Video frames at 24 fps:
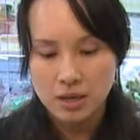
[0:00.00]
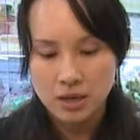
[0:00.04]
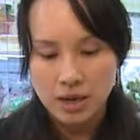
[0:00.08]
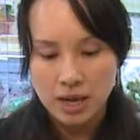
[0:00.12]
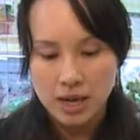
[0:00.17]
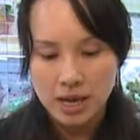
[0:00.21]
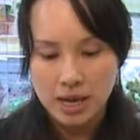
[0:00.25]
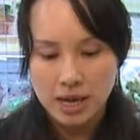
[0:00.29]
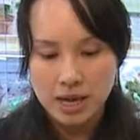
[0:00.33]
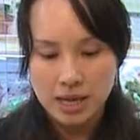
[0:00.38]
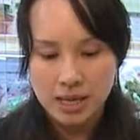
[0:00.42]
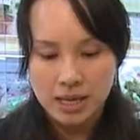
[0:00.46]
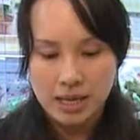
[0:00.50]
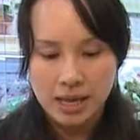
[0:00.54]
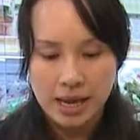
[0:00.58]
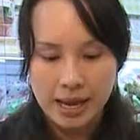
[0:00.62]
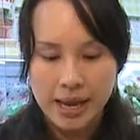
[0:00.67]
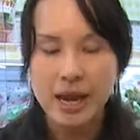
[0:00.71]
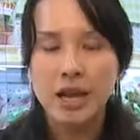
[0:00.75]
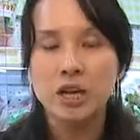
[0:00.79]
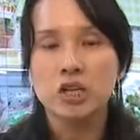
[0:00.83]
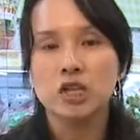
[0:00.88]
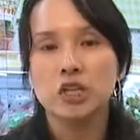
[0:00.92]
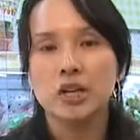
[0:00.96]
And I
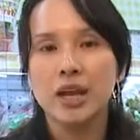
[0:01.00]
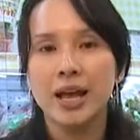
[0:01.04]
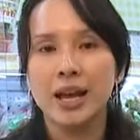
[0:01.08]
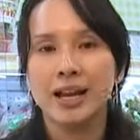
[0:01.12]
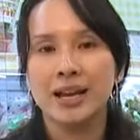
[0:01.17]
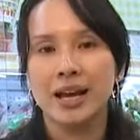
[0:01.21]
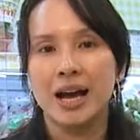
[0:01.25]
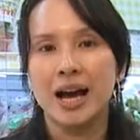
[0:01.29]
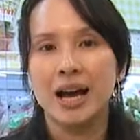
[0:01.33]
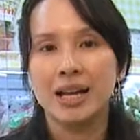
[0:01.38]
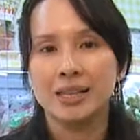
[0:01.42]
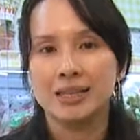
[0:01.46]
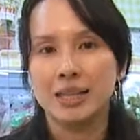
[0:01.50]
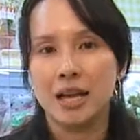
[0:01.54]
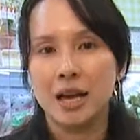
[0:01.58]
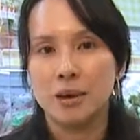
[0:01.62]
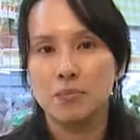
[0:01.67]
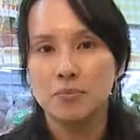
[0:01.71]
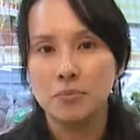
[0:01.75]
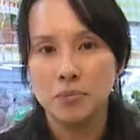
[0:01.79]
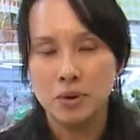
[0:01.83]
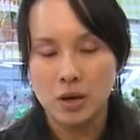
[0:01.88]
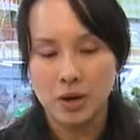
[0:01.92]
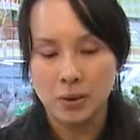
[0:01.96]
actually had a hard
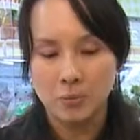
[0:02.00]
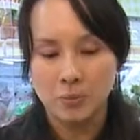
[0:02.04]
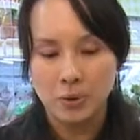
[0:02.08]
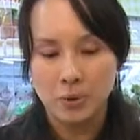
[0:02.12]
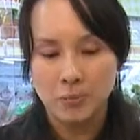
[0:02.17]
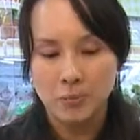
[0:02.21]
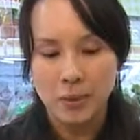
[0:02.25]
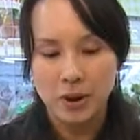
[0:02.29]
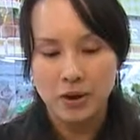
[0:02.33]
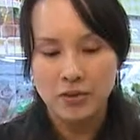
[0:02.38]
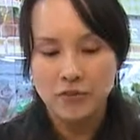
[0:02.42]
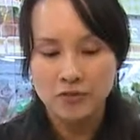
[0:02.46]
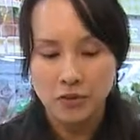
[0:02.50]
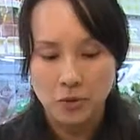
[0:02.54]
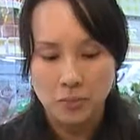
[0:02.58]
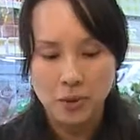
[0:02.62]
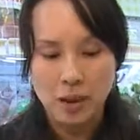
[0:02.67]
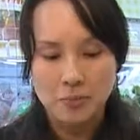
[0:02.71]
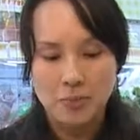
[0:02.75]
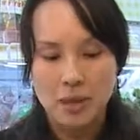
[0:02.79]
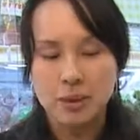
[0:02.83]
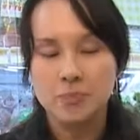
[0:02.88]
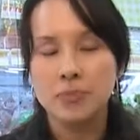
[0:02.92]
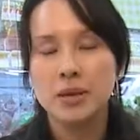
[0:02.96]
time preparing for
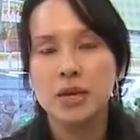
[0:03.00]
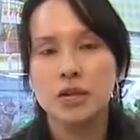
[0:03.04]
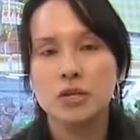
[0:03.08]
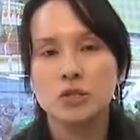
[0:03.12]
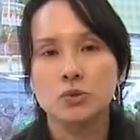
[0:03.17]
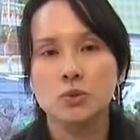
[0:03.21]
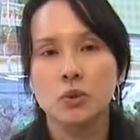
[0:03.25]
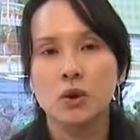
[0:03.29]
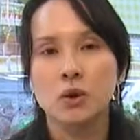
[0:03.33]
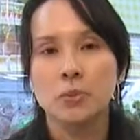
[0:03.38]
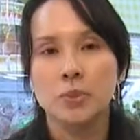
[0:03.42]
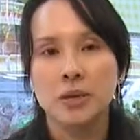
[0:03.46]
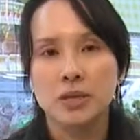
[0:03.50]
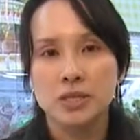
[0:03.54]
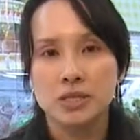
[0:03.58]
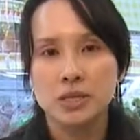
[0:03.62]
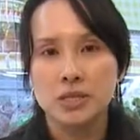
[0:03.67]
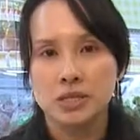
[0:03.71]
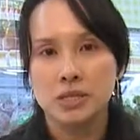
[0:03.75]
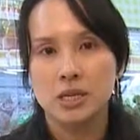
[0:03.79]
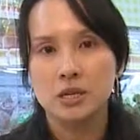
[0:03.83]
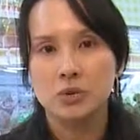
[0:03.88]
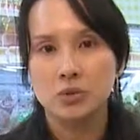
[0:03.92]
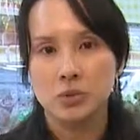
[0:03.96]
my baby as well because the
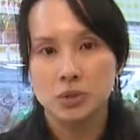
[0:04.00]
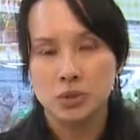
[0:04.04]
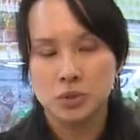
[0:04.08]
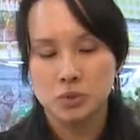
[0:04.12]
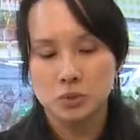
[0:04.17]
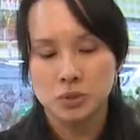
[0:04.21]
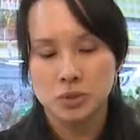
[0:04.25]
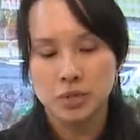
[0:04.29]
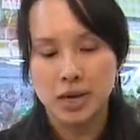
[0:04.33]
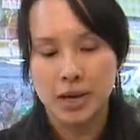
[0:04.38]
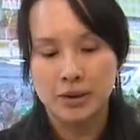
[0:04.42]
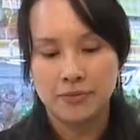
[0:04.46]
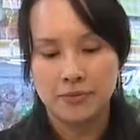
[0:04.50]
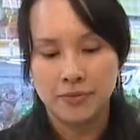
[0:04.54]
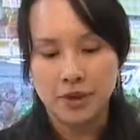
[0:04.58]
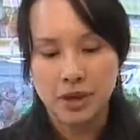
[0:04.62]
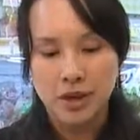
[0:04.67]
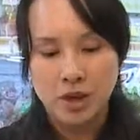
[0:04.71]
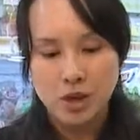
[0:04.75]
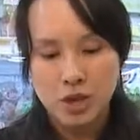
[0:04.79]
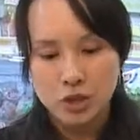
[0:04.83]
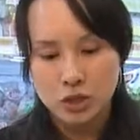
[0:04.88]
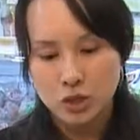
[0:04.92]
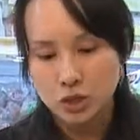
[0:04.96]
skin was too tough.
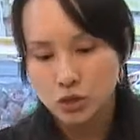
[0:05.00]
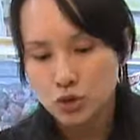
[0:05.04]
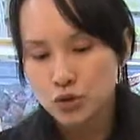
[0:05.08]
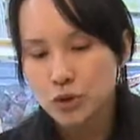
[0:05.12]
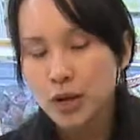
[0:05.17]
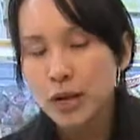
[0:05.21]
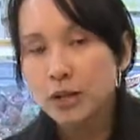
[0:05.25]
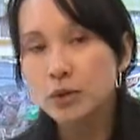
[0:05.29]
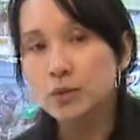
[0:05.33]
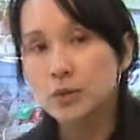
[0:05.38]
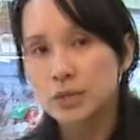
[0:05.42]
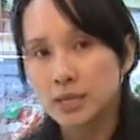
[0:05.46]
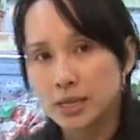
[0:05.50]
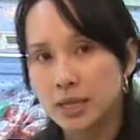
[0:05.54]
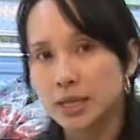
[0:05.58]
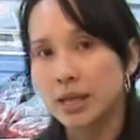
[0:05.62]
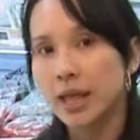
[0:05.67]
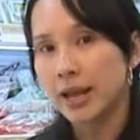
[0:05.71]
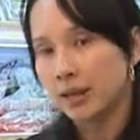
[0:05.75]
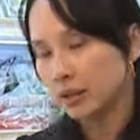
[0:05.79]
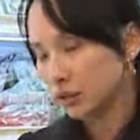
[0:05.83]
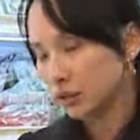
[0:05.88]
So try to select